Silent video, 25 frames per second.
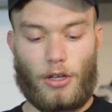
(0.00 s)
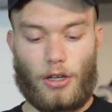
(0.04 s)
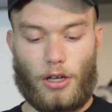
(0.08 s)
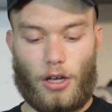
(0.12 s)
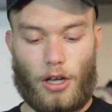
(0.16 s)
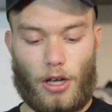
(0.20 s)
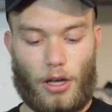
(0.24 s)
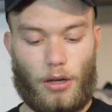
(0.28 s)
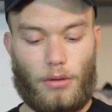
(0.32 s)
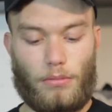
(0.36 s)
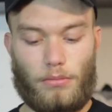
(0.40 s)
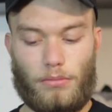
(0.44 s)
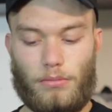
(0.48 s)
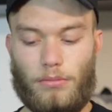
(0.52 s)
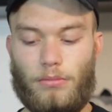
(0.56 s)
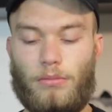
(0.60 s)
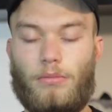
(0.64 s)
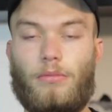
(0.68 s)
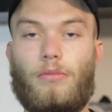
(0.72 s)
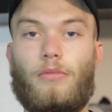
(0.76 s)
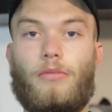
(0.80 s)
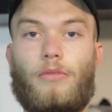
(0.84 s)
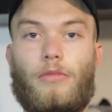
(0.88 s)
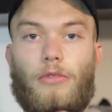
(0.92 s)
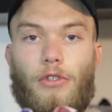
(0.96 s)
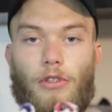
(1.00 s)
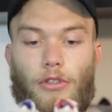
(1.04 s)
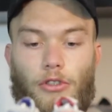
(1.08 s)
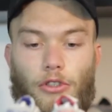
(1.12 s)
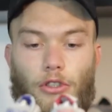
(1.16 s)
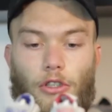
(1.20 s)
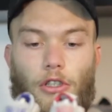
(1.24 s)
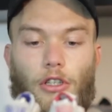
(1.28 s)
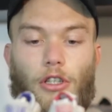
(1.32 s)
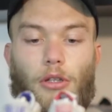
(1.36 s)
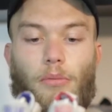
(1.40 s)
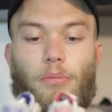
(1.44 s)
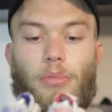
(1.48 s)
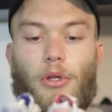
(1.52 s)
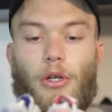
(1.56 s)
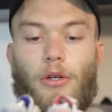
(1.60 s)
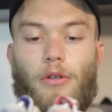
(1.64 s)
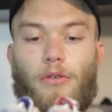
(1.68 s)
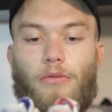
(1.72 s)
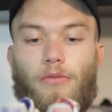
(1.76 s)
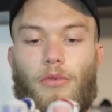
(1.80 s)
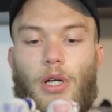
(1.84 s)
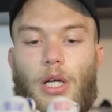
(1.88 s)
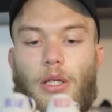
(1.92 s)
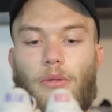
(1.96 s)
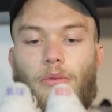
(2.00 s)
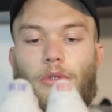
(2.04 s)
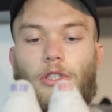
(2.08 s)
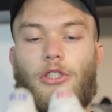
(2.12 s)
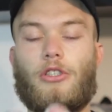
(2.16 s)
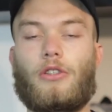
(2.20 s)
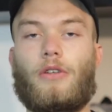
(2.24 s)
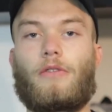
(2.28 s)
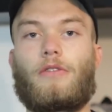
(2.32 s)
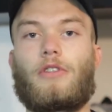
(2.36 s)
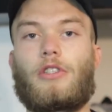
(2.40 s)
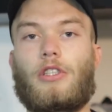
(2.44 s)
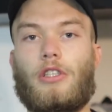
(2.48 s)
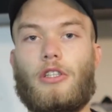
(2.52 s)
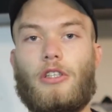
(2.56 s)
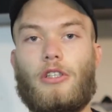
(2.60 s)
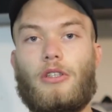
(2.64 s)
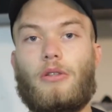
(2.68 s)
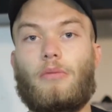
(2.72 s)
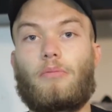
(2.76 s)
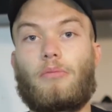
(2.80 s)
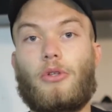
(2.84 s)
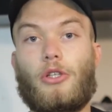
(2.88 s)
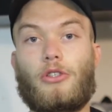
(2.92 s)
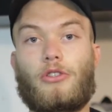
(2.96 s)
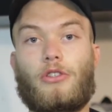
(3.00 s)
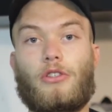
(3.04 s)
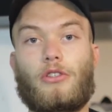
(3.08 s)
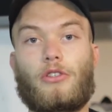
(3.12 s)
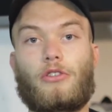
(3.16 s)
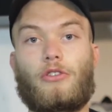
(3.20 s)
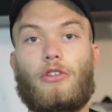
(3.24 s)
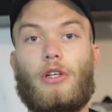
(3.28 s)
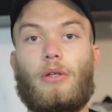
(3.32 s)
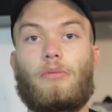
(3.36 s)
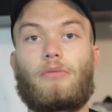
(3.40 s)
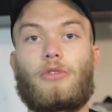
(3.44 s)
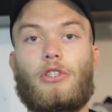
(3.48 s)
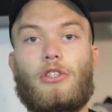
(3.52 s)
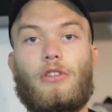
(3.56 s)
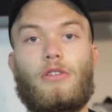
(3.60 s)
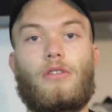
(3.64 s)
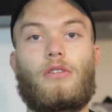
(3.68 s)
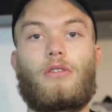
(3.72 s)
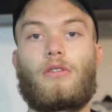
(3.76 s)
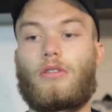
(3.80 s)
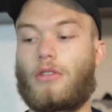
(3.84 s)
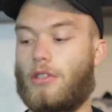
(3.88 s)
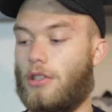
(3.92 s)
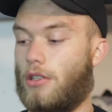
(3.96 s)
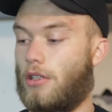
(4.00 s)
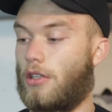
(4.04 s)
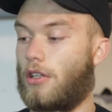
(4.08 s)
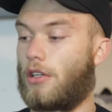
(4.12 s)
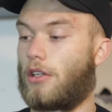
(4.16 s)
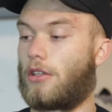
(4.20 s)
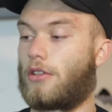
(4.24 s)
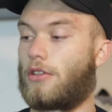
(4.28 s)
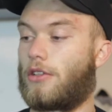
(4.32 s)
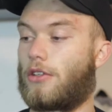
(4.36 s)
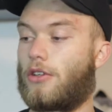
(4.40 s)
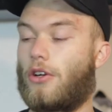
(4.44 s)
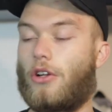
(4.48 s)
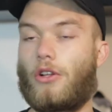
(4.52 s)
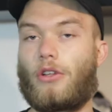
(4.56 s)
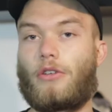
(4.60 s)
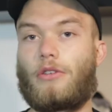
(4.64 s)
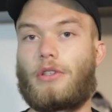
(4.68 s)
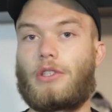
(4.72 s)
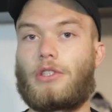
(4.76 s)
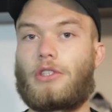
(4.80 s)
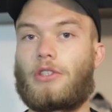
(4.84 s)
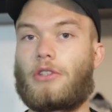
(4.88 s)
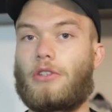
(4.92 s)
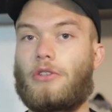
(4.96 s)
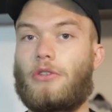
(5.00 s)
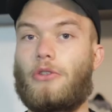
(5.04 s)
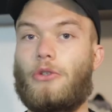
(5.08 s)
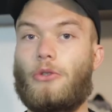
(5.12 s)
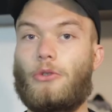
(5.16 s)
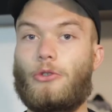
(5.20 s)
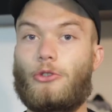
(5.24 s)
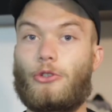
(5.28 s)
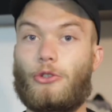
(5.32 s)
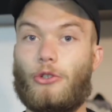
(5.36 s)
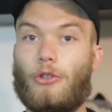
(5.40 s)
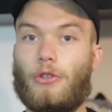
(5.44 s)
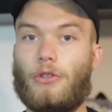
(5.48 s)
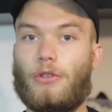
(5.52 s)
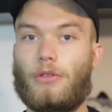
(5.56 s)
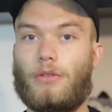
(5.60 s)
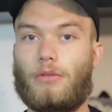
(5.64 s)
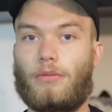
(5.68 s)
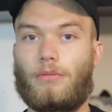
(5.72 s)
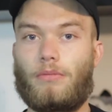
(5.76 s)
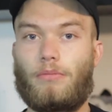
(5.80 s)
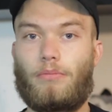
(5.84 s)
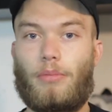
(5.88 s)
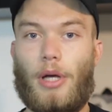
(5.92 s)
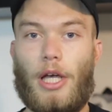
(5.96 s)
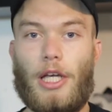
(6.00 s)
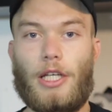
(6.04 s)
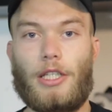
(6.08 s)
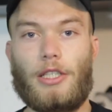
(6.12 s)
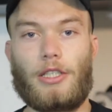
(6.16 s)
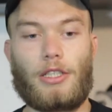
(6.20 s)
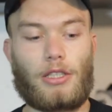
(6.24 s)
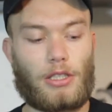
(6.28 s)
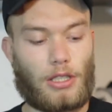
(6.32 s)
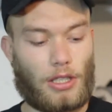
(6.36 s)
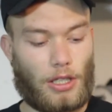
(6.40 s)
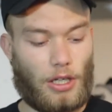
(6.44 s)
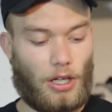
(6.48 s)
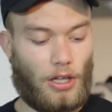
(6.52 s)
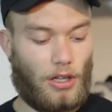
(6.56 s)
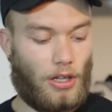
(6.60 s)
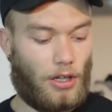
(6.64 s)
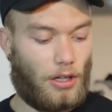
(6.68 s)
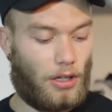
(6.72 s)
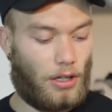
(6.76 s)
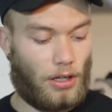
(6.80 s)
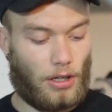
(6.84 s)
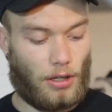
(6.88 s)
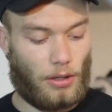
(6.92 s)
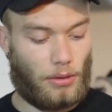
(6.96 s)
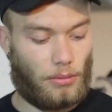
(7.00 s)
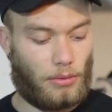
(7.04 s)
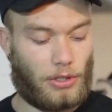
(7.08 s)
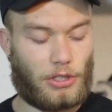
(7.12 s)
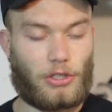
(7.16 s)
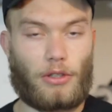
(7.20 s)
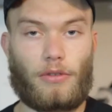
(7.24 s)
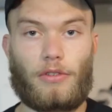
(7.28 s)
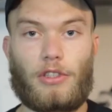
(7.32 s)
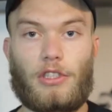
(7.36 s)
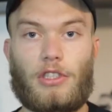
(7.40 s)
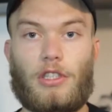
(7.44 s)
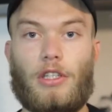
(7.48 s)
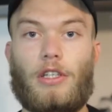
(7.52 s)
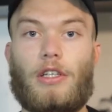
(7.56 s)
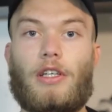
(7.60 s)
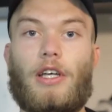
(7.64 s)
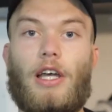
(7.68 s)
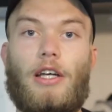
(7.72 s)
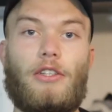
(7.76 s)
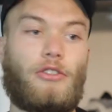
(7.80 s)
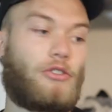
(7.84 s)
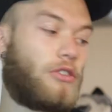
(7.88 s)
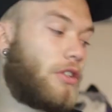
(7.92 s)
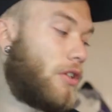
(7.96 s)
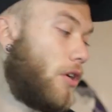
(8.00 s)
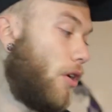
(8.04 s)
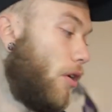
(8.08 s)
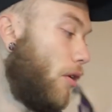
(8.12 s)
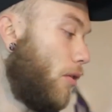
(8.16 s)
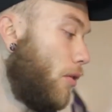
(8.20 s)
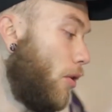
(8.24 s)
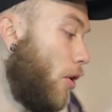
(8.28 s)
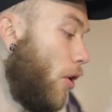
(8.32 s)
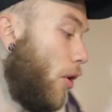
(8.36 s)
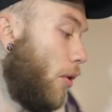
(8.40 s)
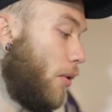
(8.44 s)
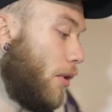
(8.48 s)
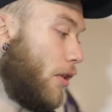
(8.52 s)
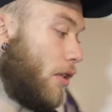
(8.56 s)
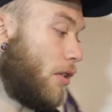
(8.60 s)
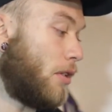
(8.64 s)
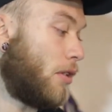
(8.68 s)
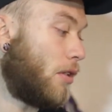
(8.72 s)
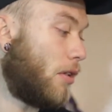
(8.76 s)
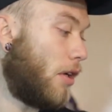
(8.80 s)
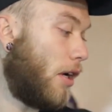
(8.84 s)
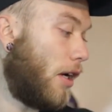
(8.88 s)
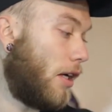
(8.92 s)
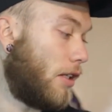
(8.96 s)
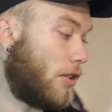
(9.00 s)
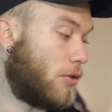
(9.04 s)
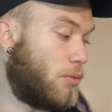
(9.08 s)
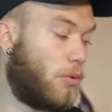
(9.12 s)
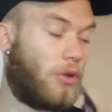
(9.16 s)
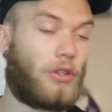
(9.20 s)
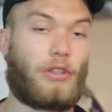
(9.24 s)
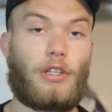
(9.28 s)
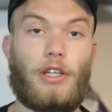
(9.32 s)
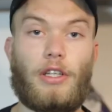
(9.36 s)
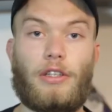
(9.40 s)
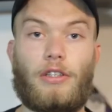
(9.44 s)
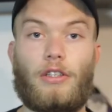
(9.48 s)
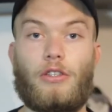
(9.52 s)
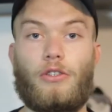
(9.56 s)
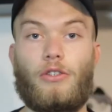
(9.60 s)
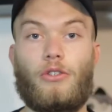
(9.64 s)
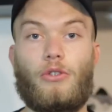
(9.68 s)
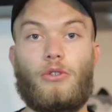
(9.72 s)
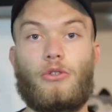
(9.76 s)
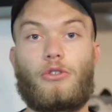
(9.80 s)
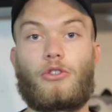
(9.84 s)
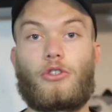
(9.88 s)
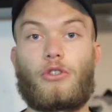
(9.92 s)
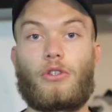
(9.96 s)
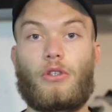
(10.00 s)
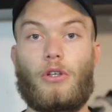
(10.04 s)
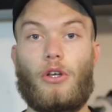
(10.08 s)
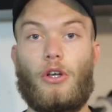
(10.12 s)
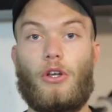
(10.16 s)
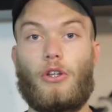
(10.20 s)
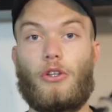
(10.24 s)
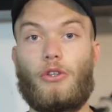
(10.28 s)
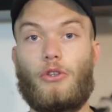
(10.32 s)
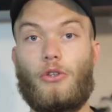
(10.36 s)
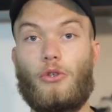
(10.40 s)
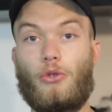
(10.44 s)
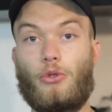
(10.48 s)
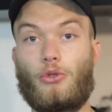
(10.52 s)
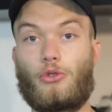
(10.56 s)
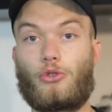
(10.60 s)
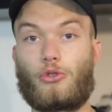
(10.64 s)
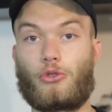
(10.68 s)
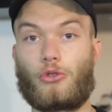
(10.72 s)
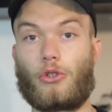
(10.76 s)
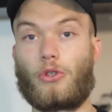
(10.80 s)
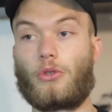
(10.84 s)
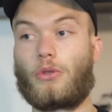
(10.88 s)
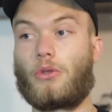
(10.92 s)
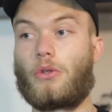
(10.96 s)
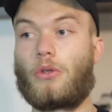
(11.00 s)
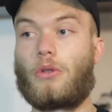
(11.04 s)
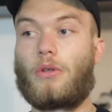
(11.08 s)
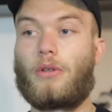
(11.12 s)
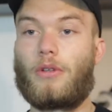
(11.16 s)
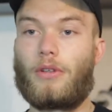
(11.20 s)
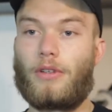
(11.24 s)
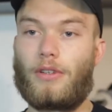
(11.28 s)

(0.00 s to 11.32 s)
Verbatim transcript: Um, so you got the blue and red, which obviously the Bloods and Crips, and the, the colour is the neutral beige, uh, which obviously Kendrick always has wanted the neut neutral